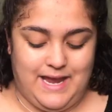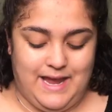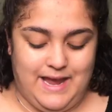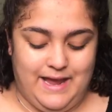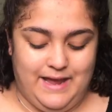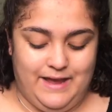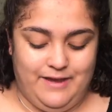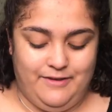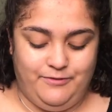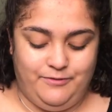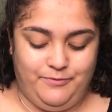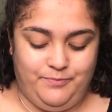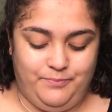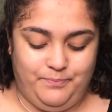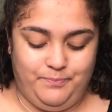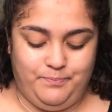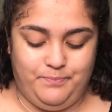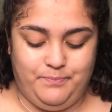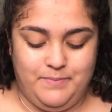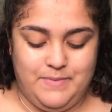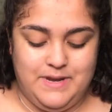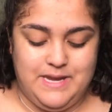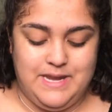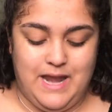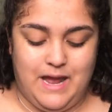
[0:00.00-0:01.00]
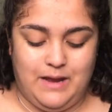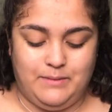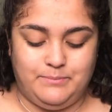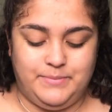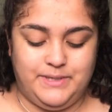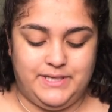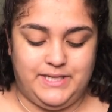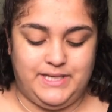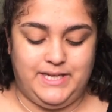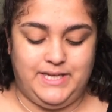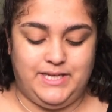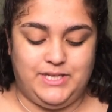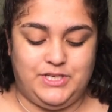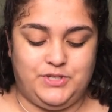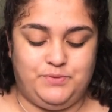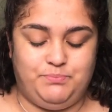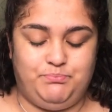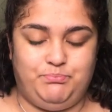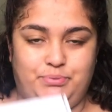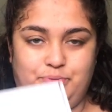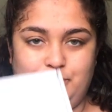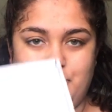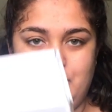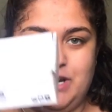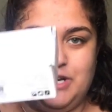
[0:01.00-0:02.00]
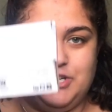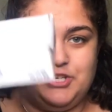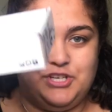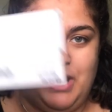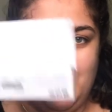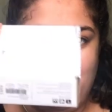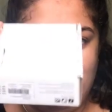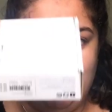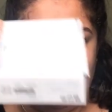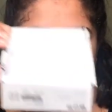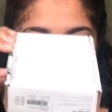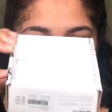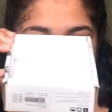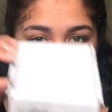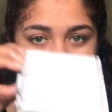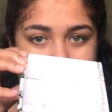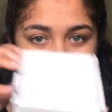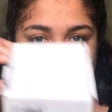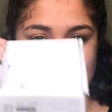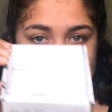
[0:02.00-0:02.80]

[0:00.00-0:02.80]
I've numbered each brush and put it